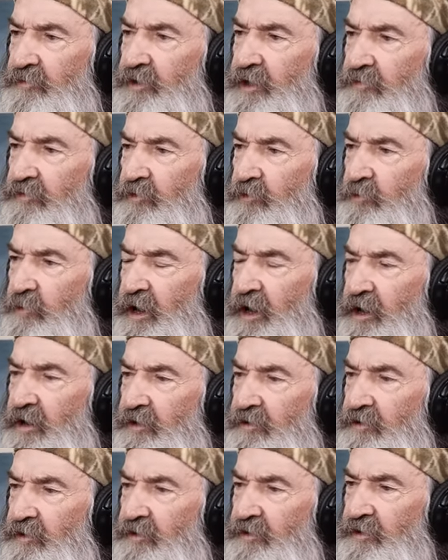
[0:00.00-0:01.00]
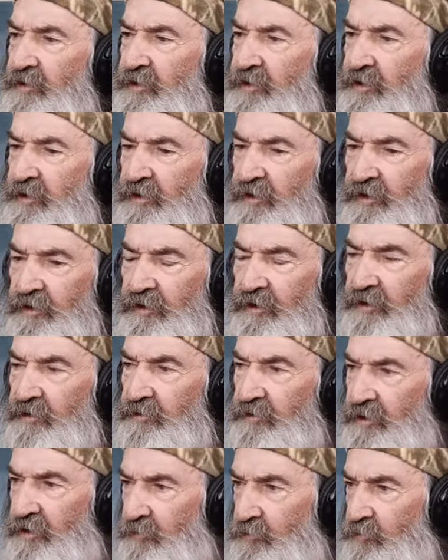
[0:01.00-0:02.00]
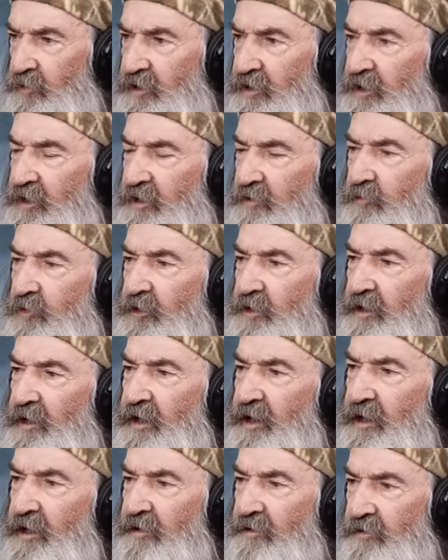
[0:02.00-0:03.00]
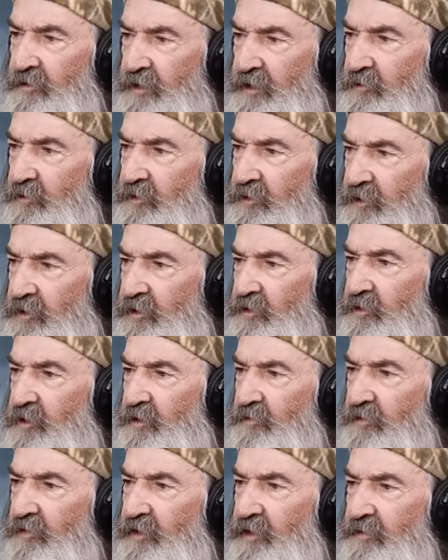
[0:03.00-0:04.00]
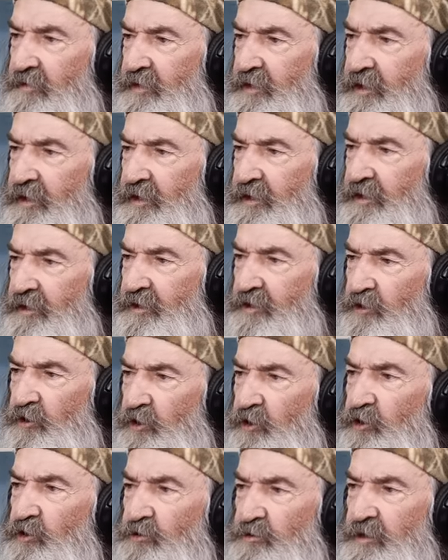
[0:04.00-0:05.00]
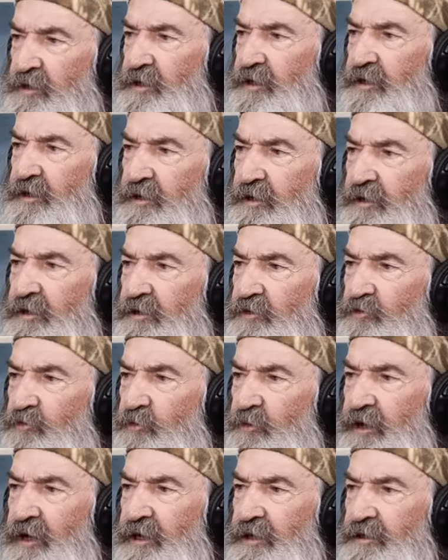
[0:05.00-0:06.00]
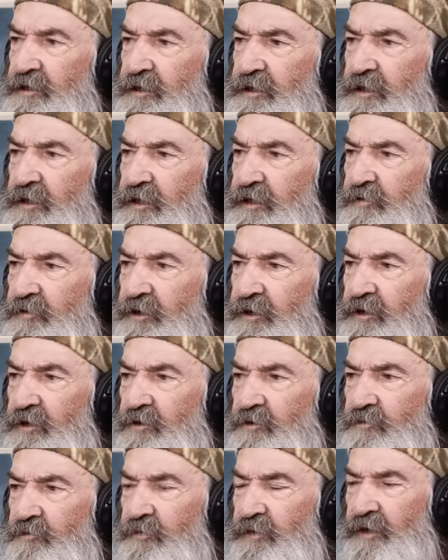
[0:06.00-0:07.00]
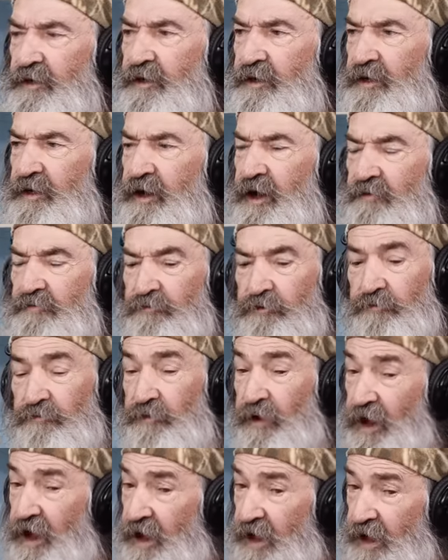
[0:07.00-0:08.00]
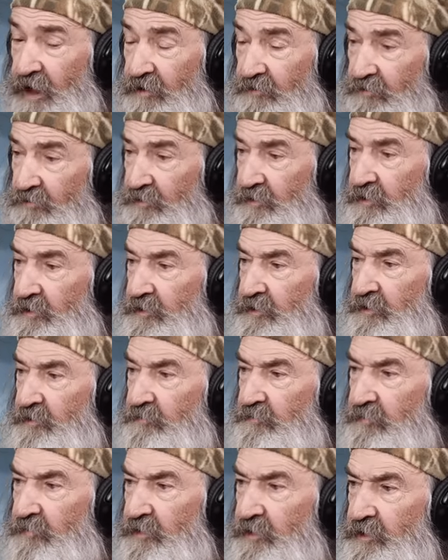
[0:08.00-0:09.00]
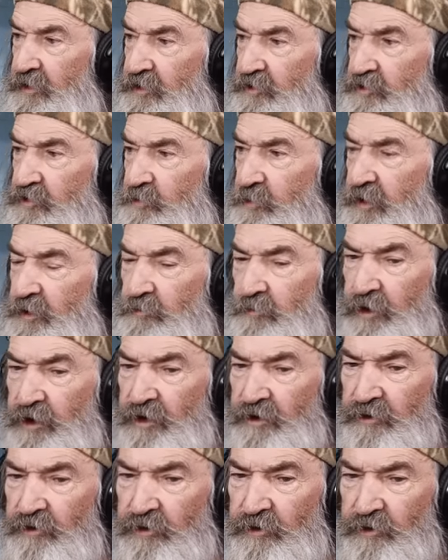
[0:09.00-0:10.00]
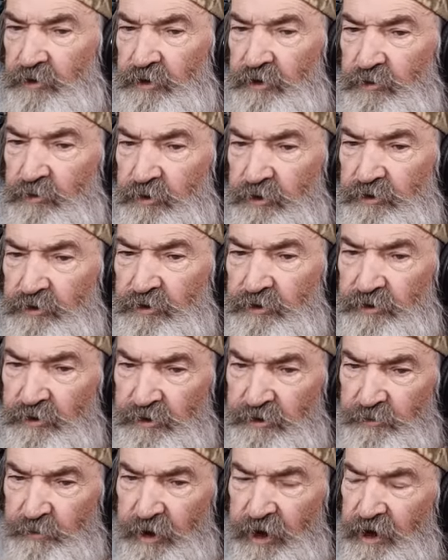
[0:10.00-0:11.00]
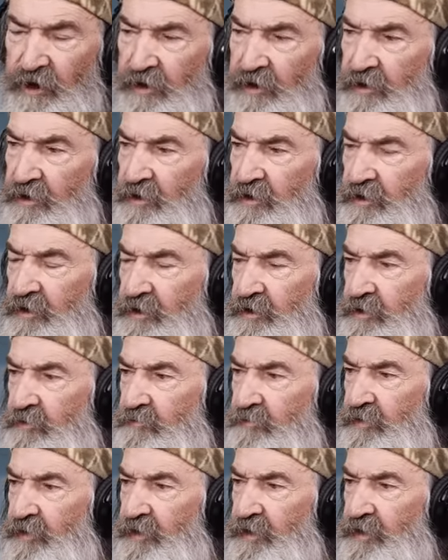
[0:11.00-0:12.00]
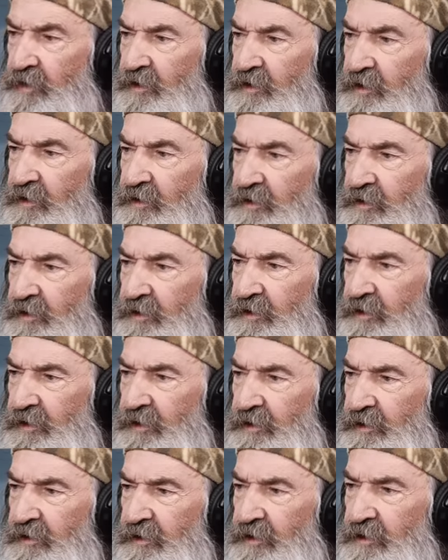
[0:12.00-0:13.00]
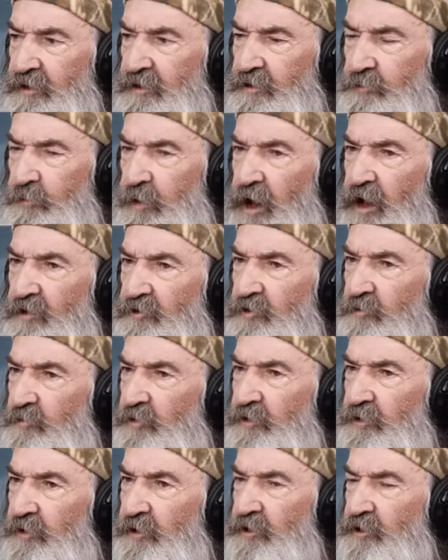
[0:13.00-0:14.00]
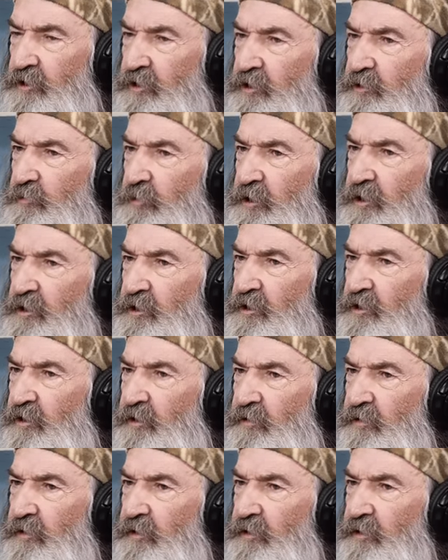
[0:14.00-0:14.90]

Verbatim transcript: different marriages, and then it didn't work out, then are they on number five? Usually, it's when I say, you know, after five that you've been married to, and the one you just married uh, it, it, it's possible that it could be you.